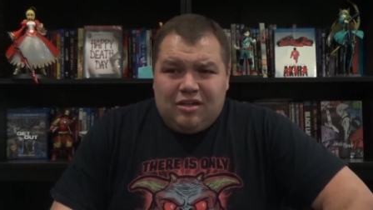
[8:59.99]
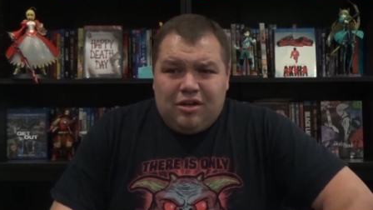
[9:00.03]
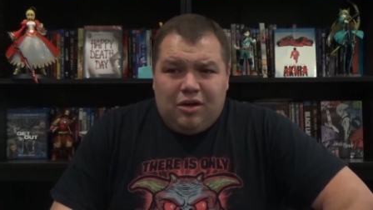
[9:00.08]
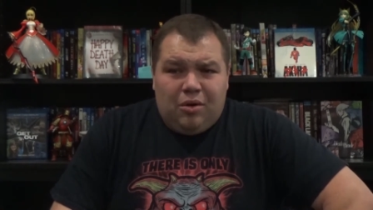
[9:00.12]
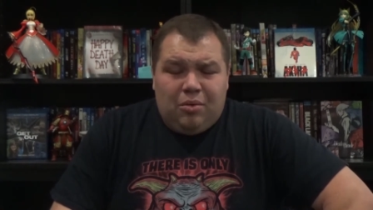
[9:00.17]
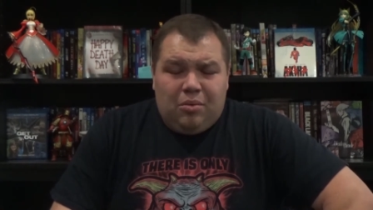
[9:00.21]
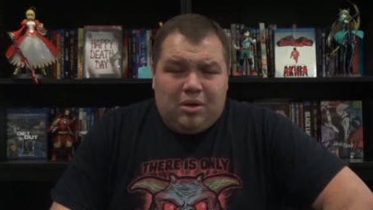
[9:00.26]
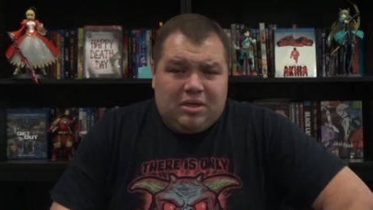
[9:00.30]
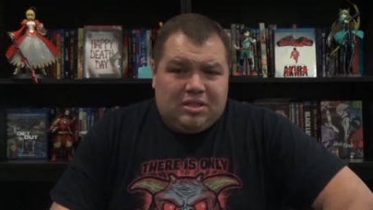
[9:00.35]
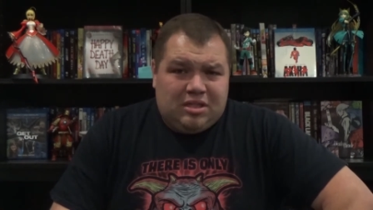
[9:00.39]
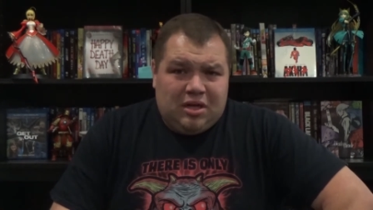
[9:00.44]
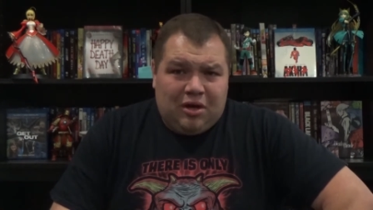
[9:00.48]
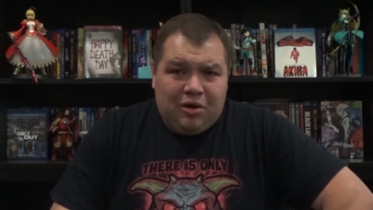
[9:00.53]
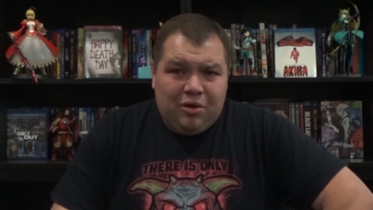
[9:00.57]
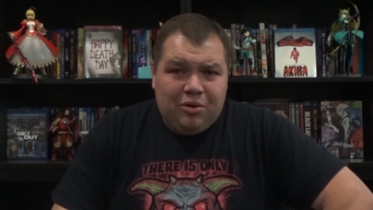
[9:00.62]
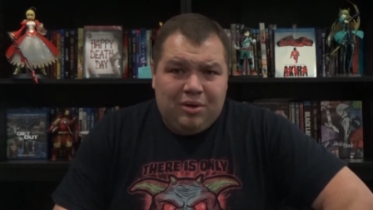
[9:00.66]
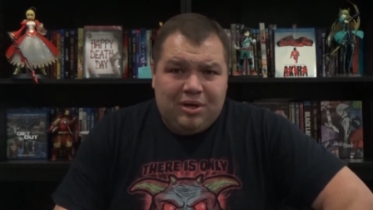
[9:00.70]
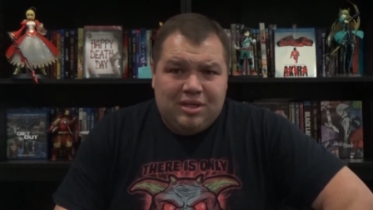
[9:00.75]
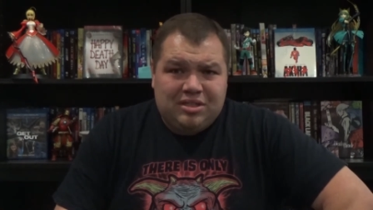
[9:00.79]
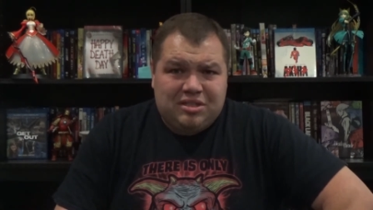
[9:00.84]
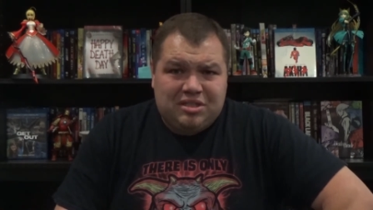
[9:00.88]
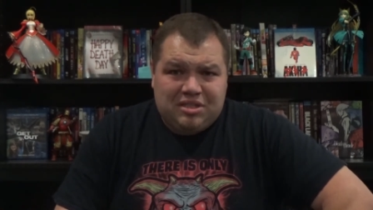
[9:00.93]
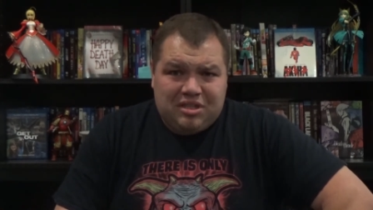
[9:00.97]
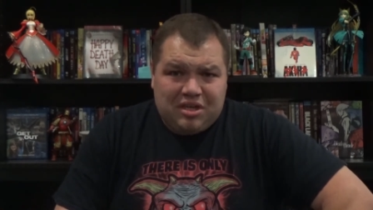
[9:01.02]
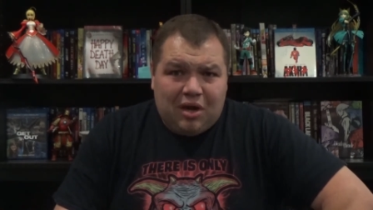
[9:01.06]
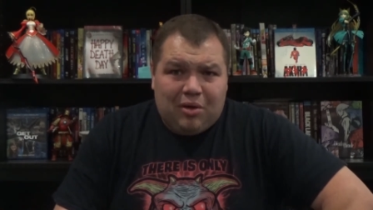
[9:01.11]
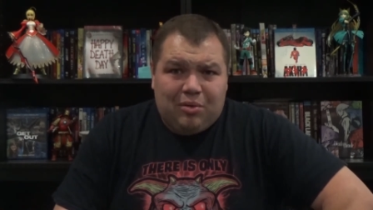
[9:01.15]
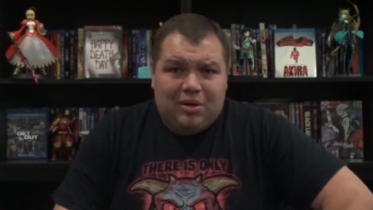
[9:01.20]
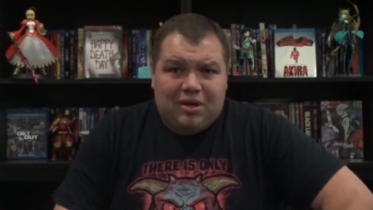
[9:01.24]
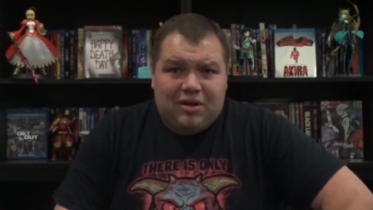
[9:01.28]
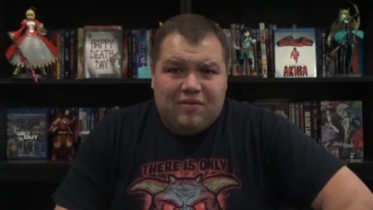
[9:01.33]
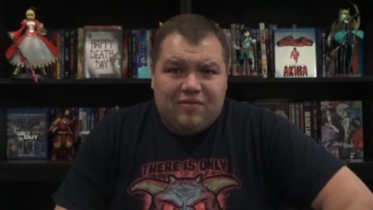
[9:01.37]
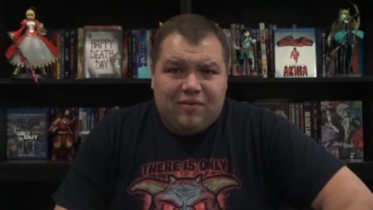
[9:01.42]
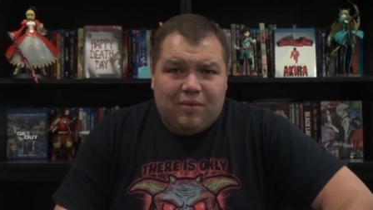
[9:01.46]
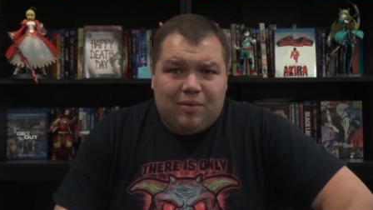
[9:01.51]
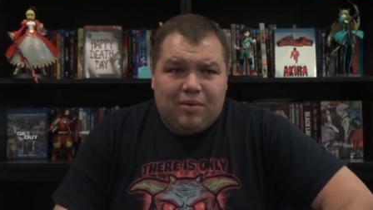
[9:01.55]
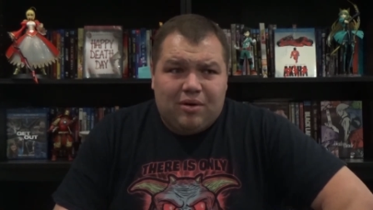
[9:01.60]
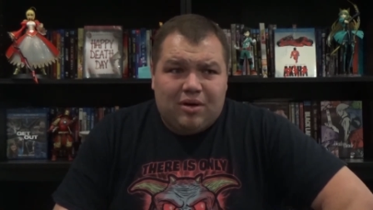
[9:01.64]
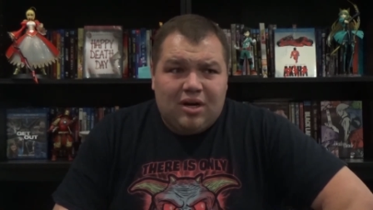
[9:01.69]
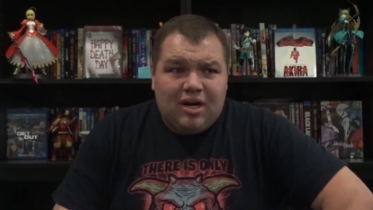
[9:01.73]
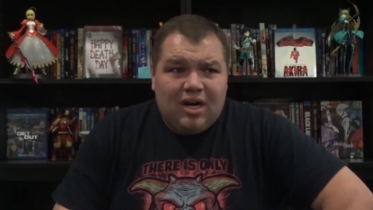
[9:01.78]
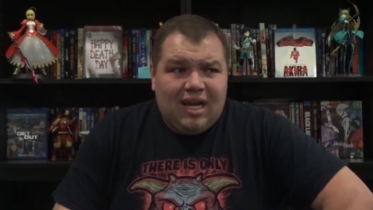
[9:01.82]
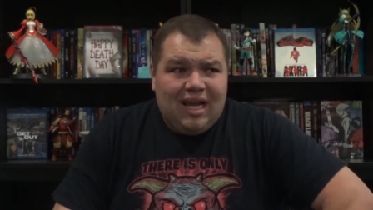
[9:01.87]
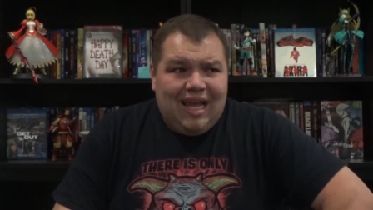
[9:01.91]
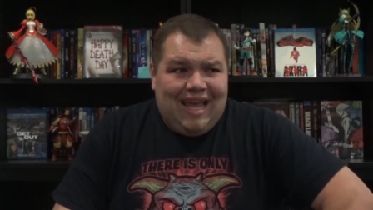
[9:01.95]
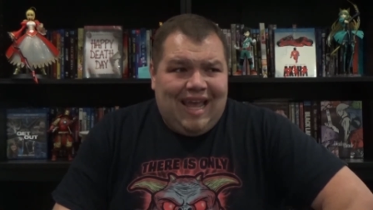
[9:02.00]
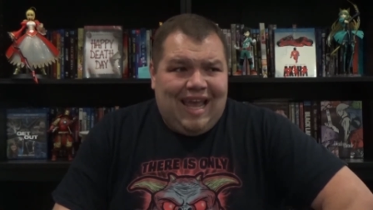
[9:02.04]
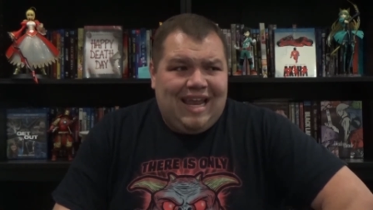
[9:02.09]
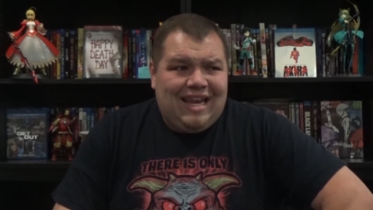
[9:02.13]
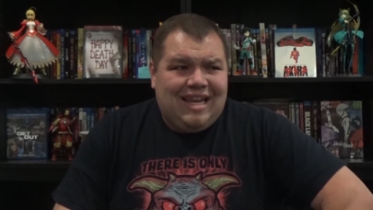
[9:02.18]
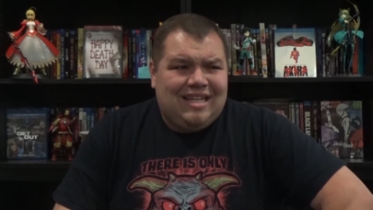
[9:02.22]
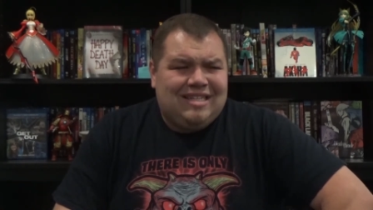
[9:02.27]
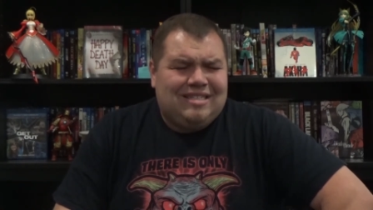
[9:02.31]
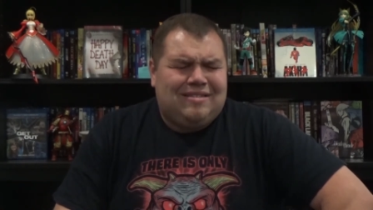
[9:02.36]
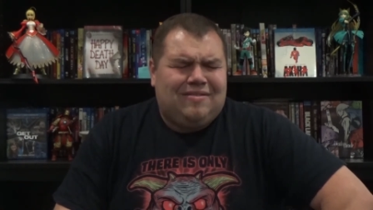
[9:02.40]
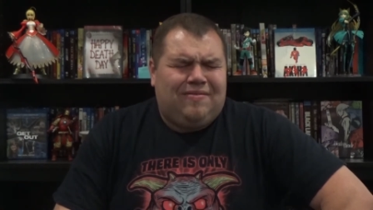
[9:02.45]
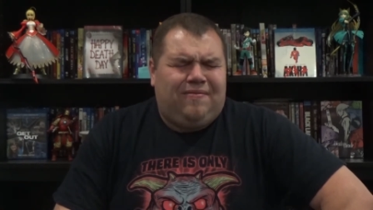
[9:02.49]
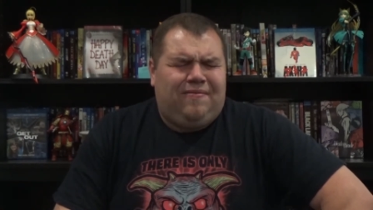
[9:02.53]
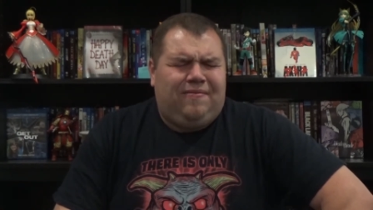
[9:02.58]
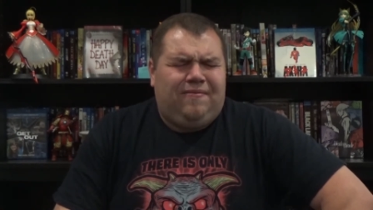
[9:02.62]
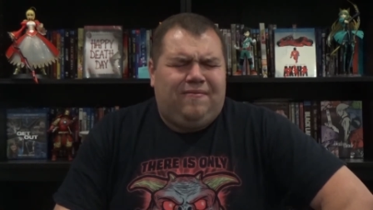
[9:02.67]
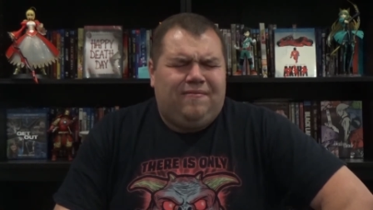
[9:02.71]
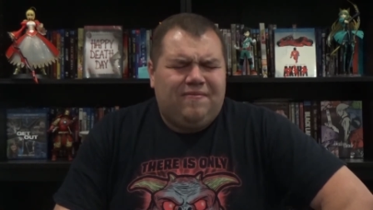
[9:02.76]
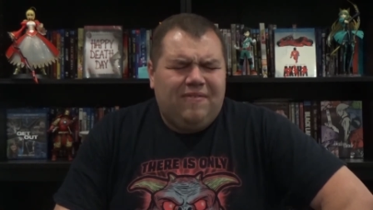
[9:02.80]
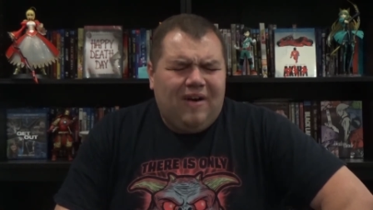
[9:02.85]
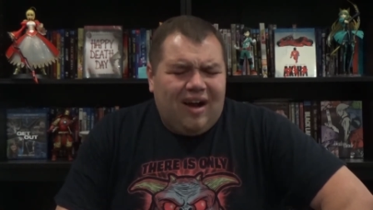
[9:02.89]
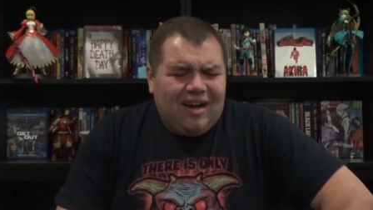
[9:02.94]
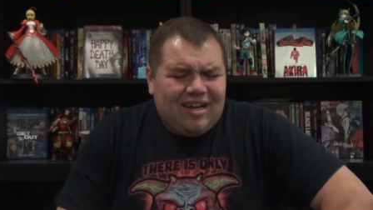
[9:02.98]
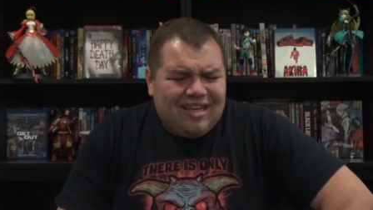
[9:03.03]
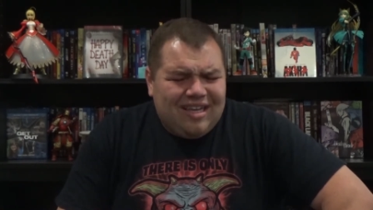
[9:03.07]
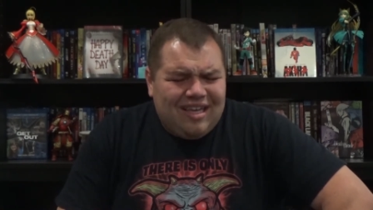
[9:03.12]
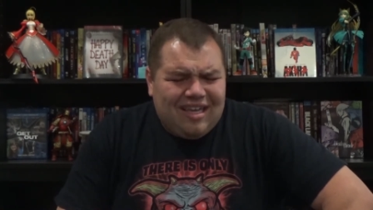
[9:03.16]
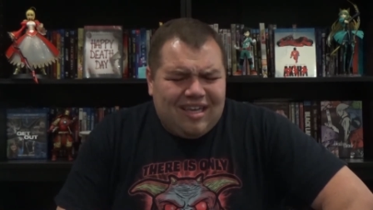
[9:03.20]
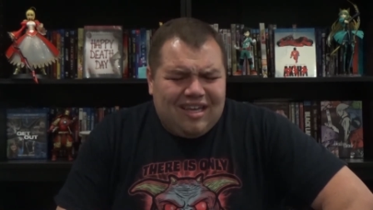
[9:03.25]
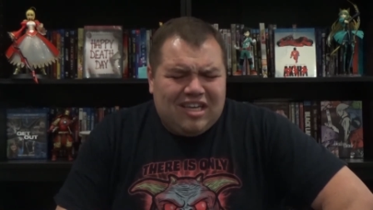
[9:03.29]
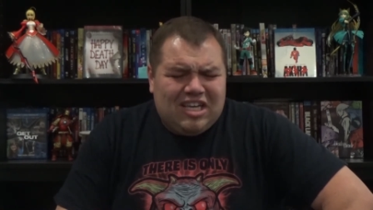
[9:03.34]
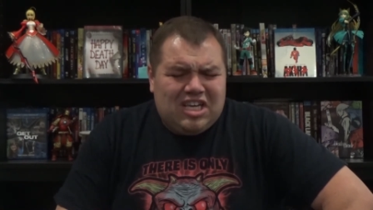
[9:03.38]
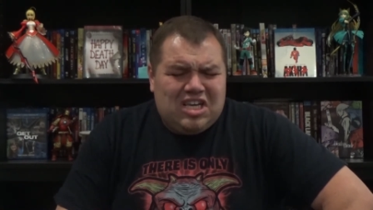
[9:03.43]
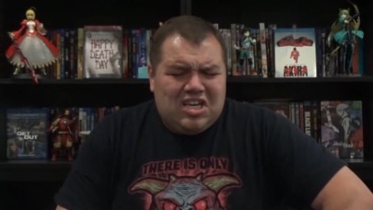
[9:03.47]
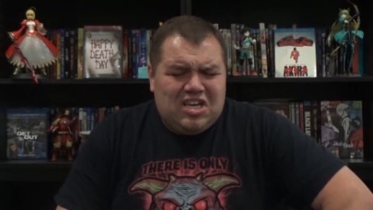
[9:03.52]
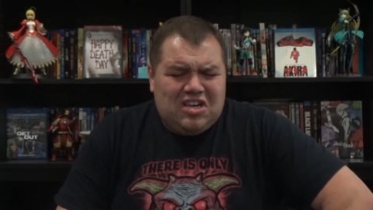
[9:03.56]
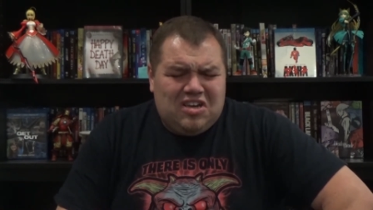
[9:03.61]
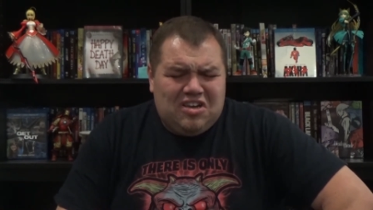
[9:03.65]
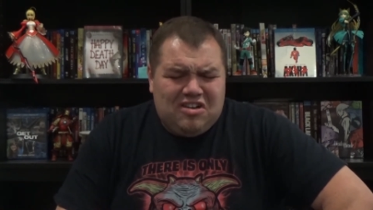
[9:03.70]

know what tone it's going for, and it's fucking